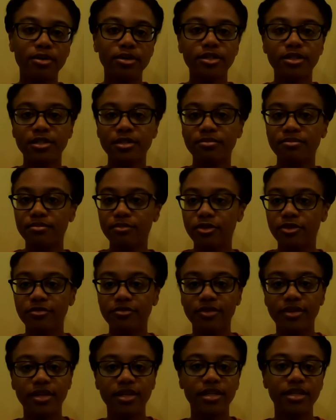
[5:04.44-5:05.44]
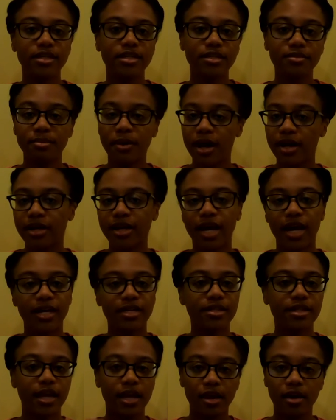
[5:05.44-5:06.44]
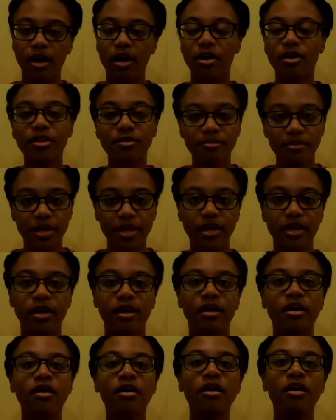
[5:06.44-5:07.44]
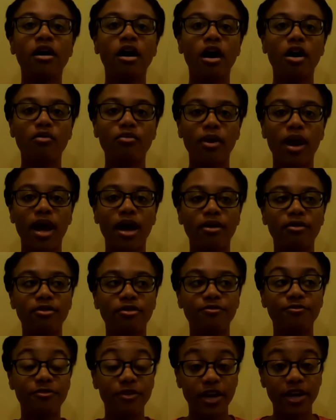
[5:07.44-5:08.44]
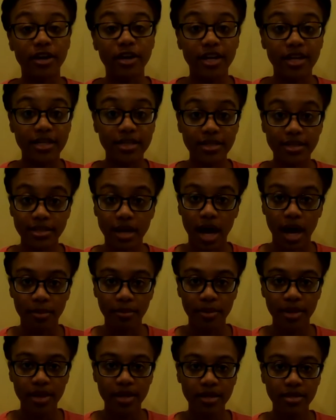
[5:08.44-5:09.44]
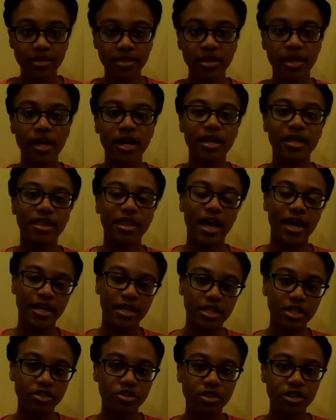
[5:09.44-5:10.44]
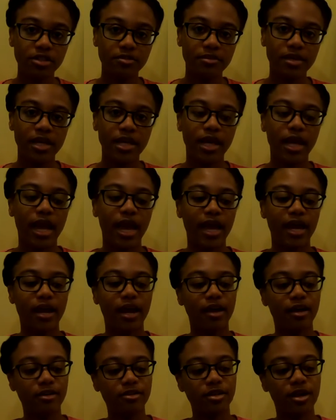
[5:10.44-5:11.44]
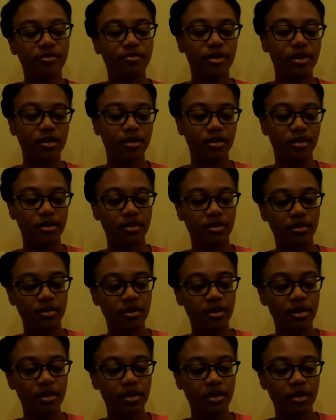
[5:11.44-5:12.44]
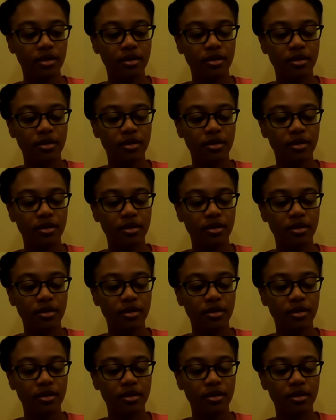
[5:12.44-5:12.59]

out books, movies, podcasts, like all the media around various topics that interest me. And I also have a